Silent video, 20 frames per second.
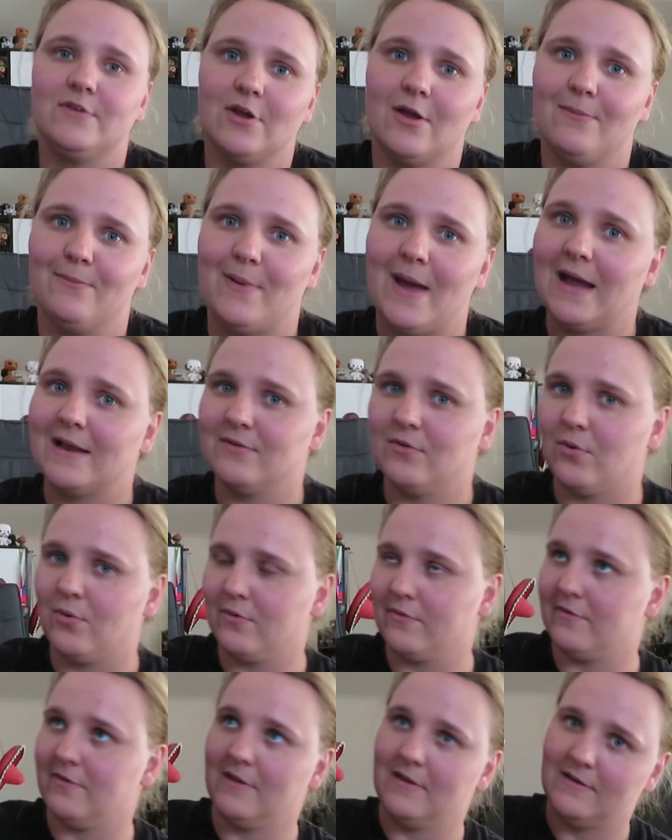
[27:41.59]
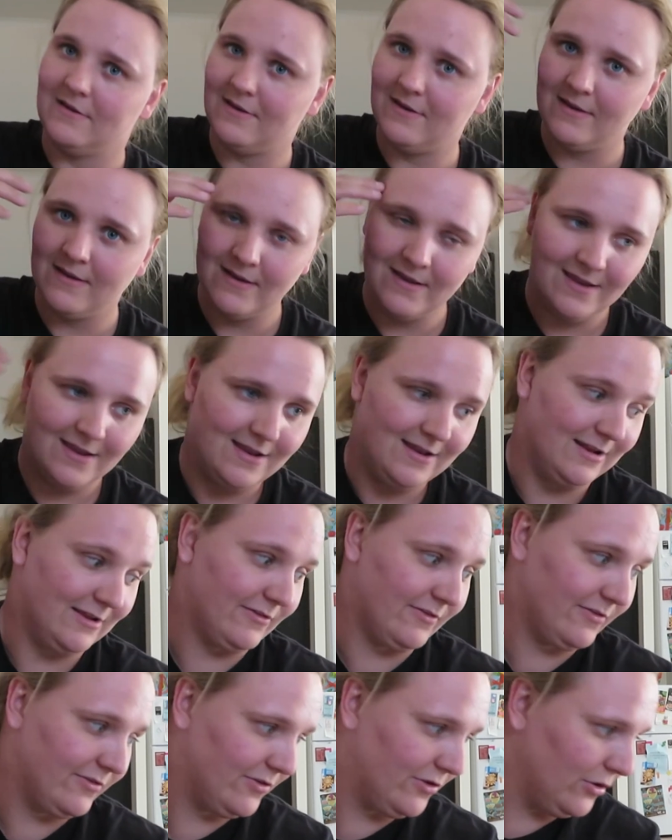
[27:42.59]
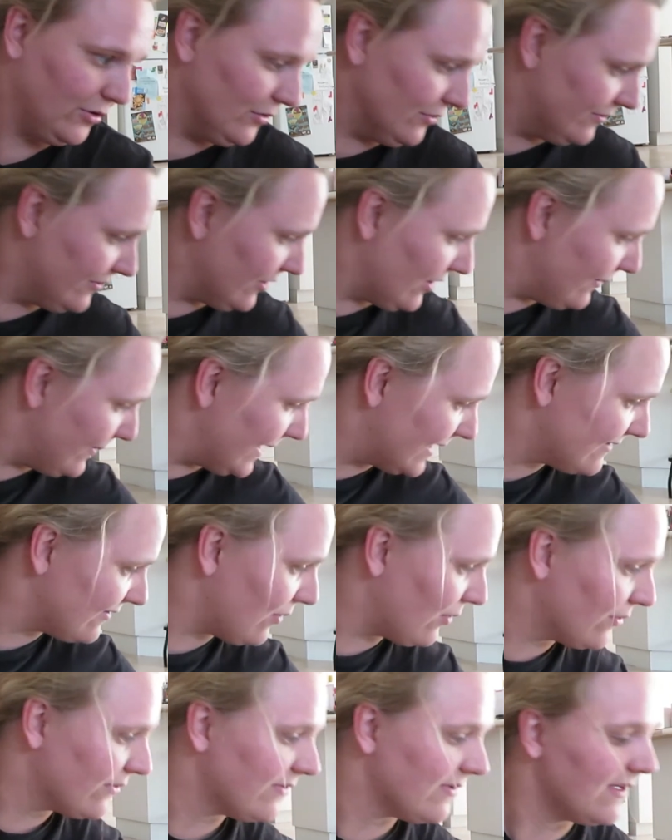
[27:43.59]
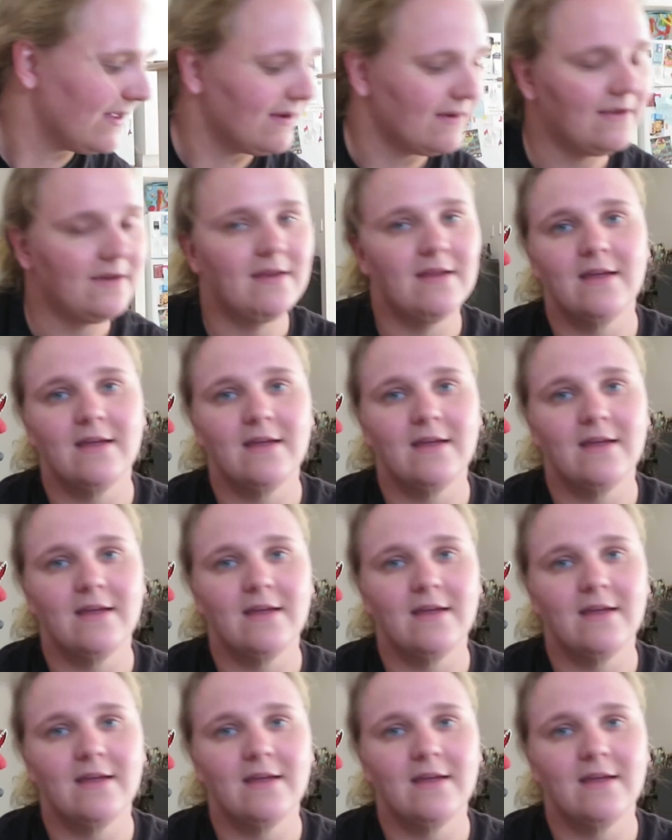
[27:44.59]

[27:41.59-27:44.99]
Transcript: to go back to Horseland. excuse to go back to Horseland.